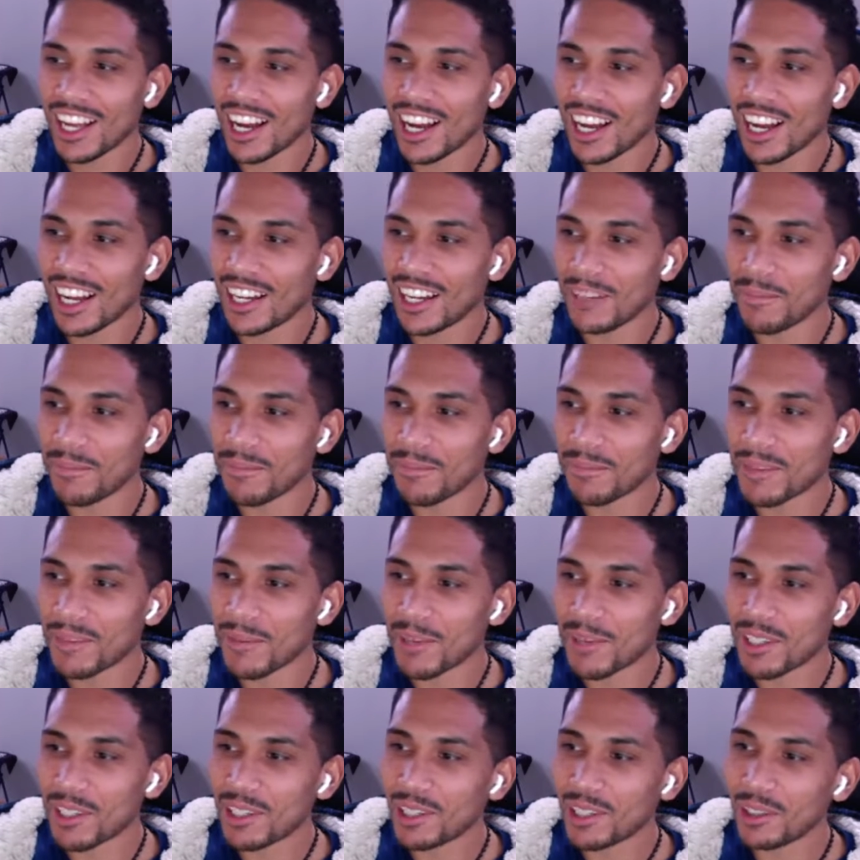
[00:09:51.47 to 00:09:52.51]

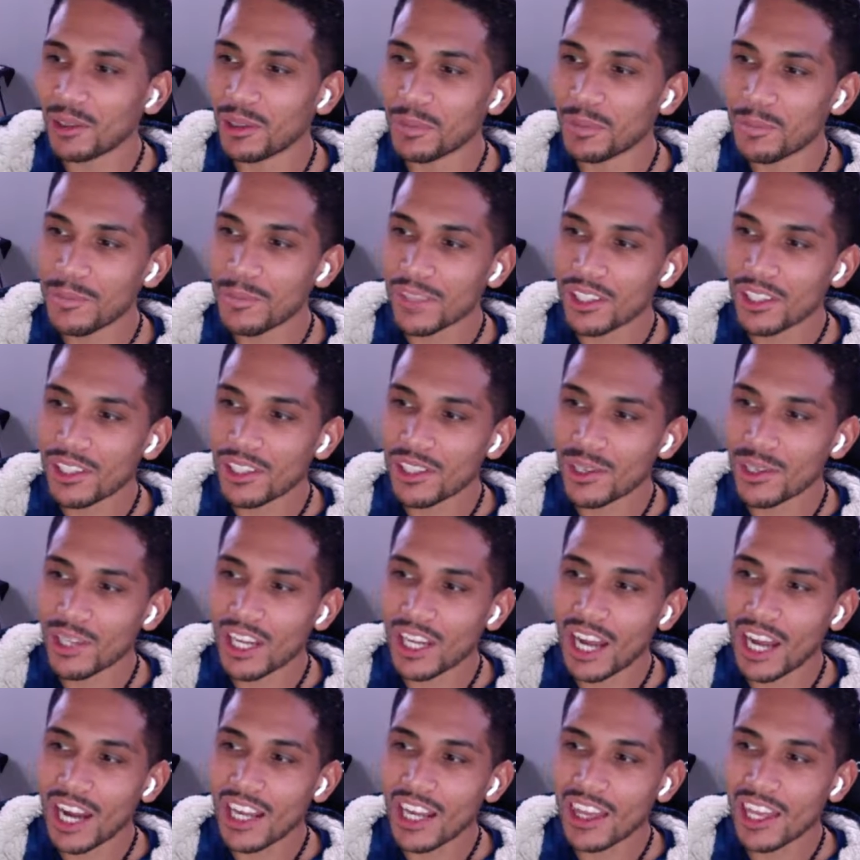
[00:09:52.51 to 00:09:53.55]
Number 2, know
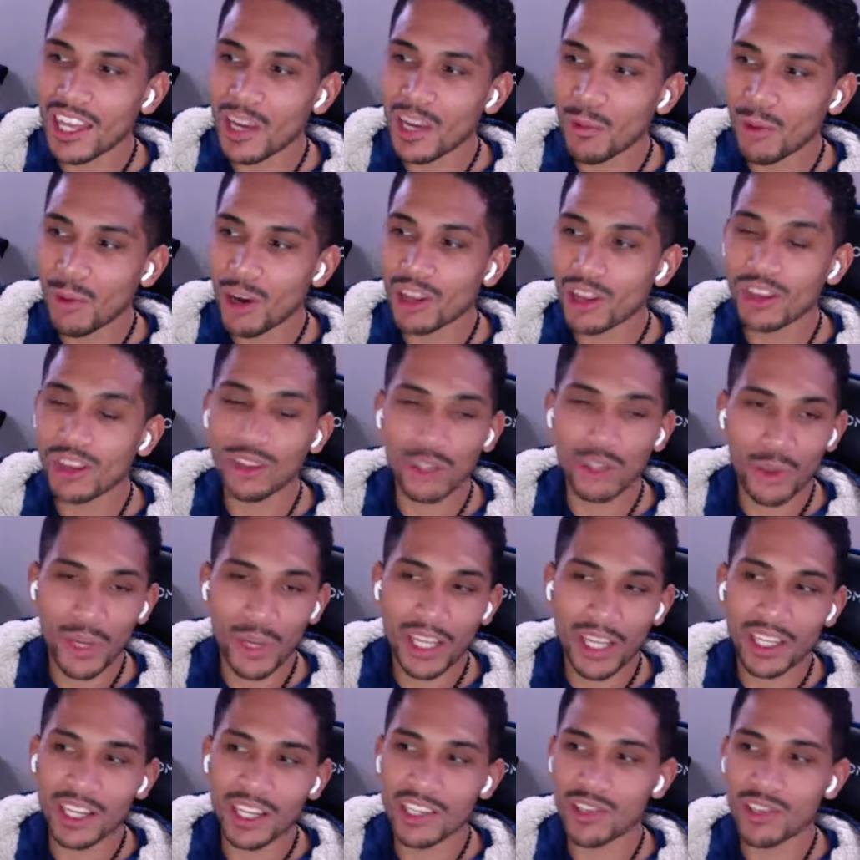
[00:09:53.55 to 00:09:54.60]
that anything worth
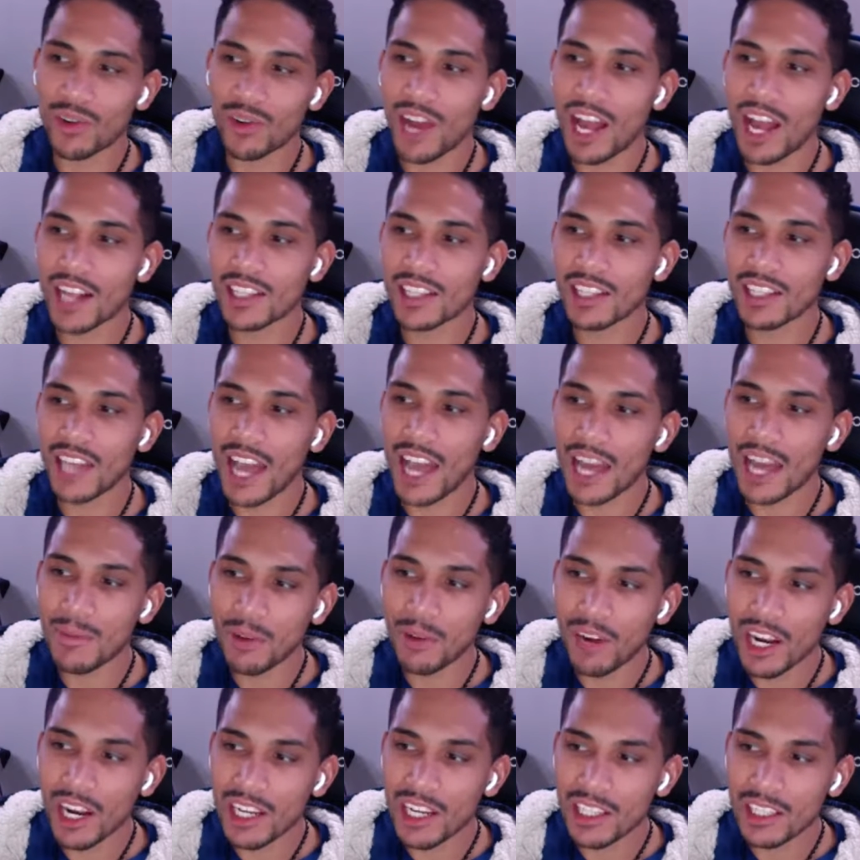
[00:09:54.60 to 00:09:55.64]
doing attracts
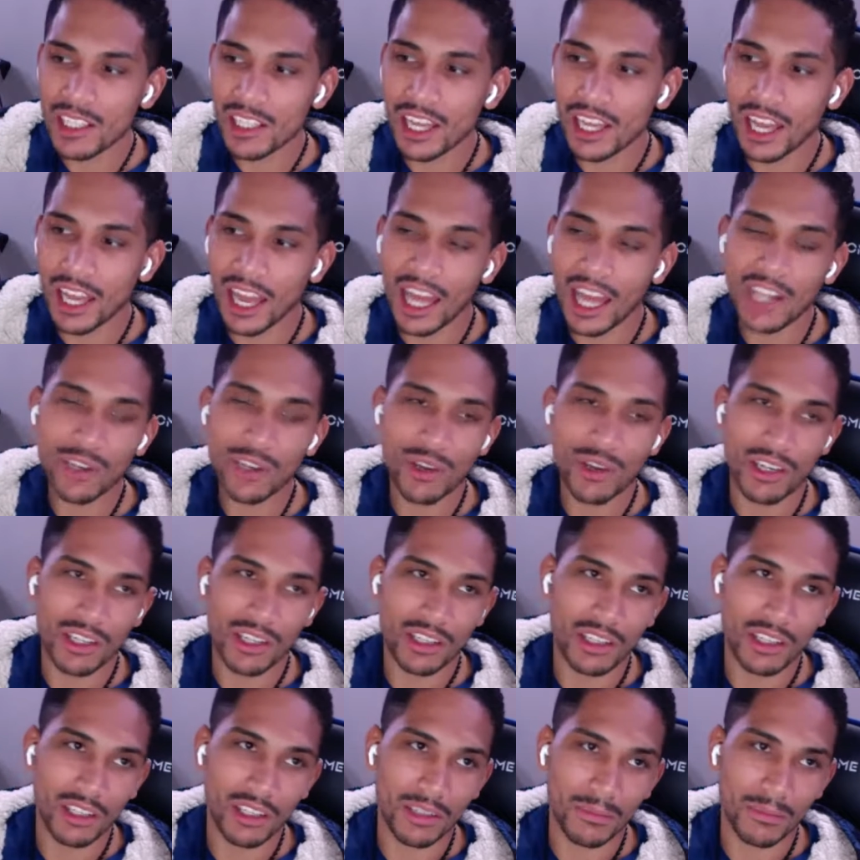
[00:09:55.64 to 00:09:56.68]
admiration and
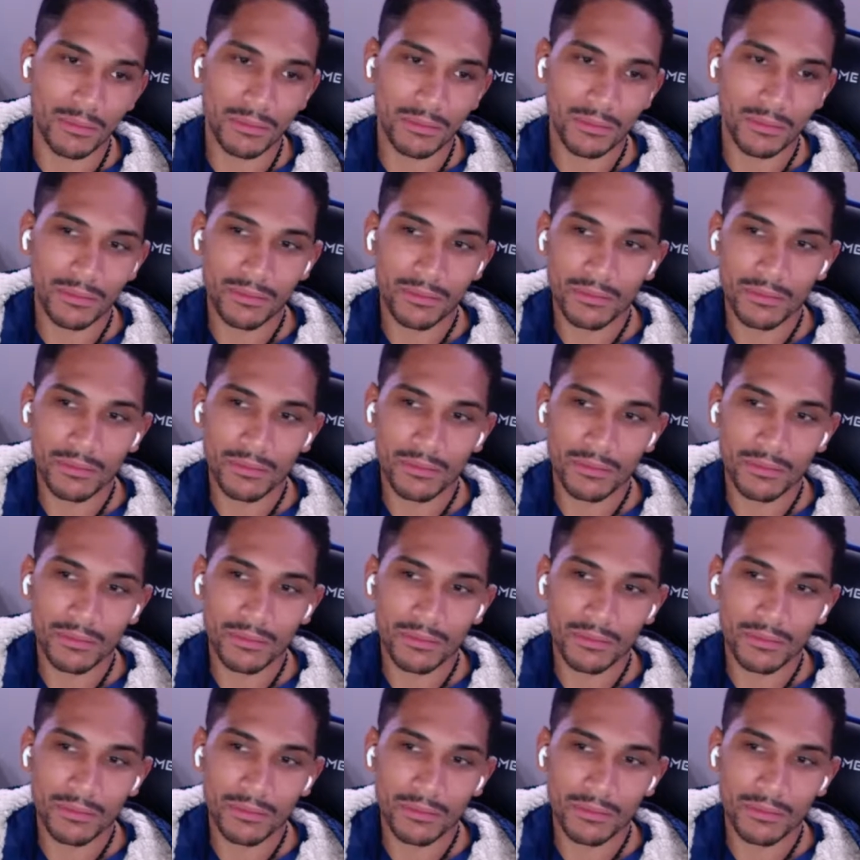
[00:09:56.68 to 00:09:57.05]
criticism.